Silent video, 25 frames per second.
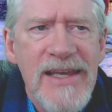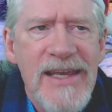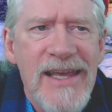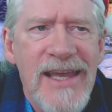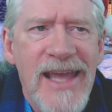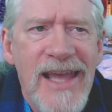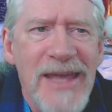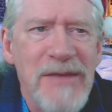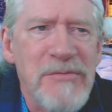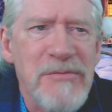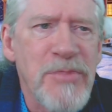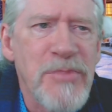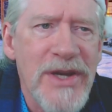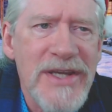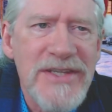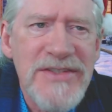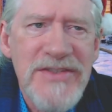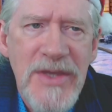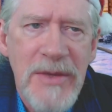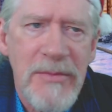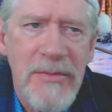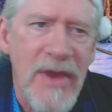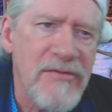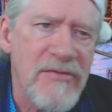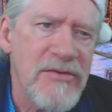and brings
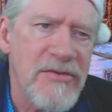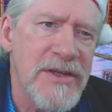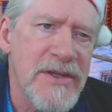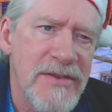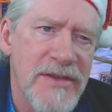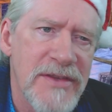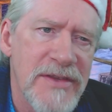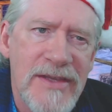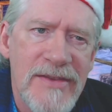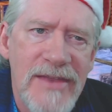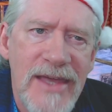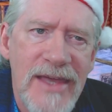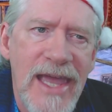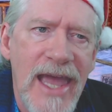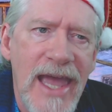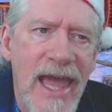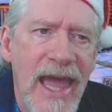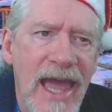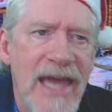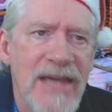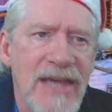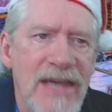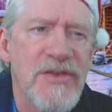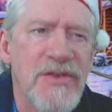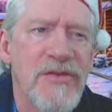them everything they
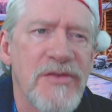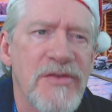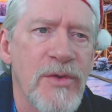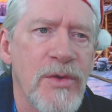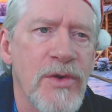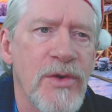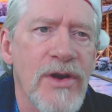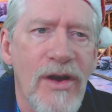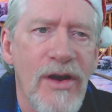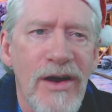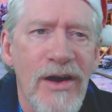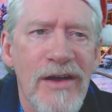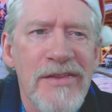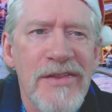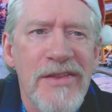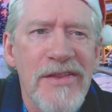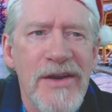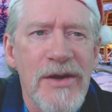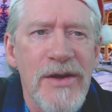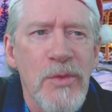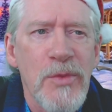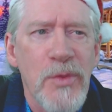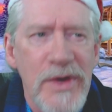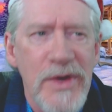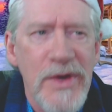ask for on
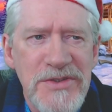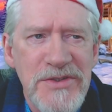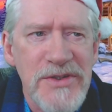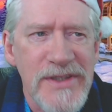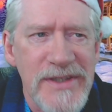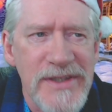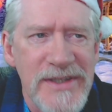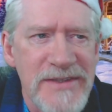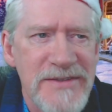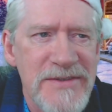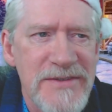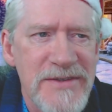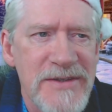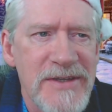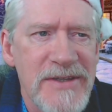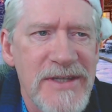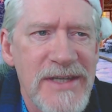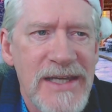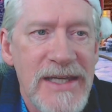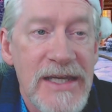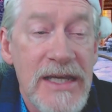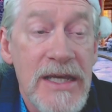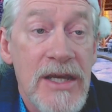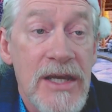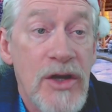their wish list.
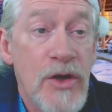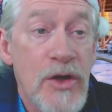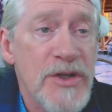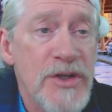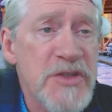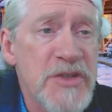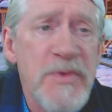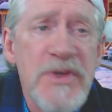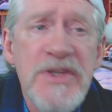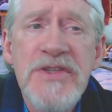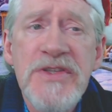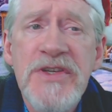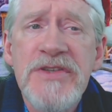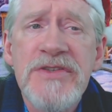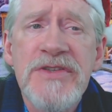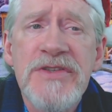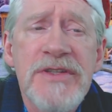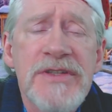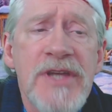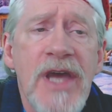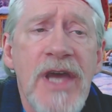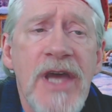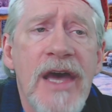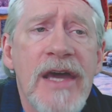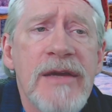Christmas is a
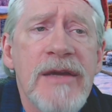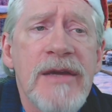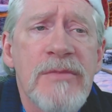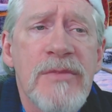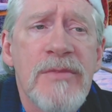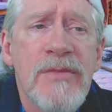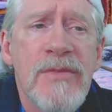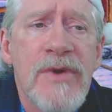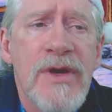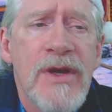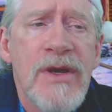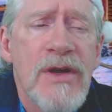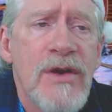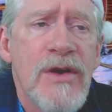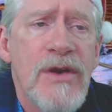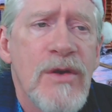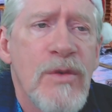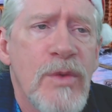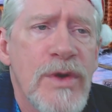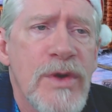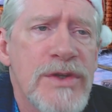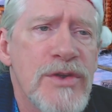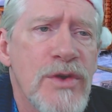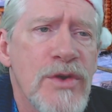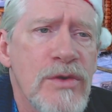time
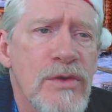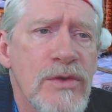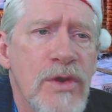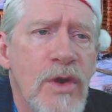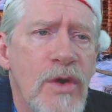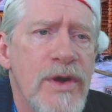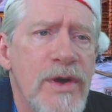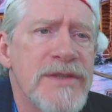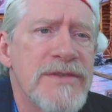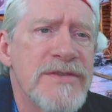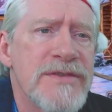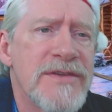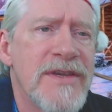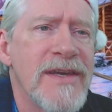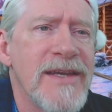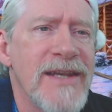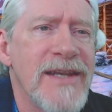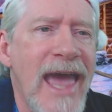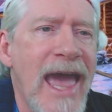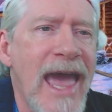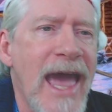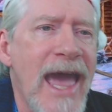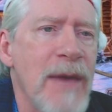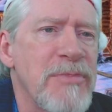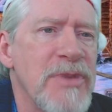when your Lloyds get
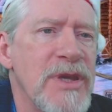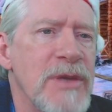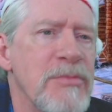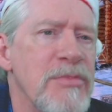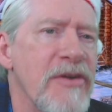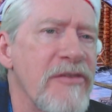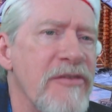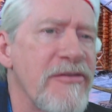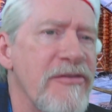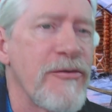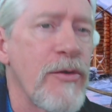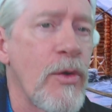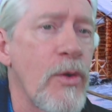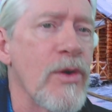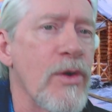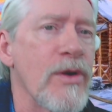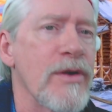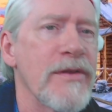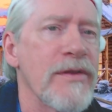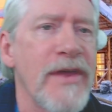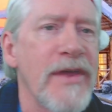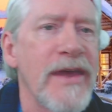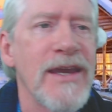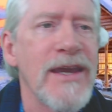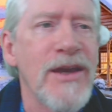happy
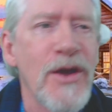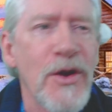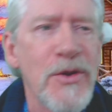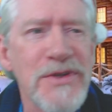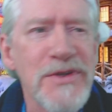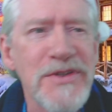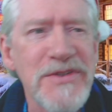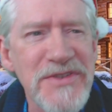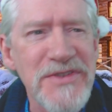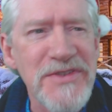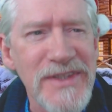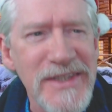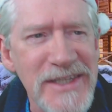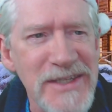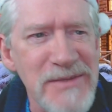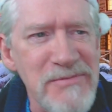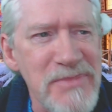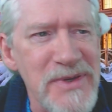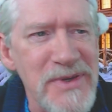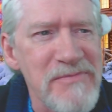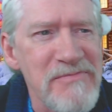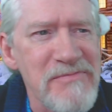before they go to sleep.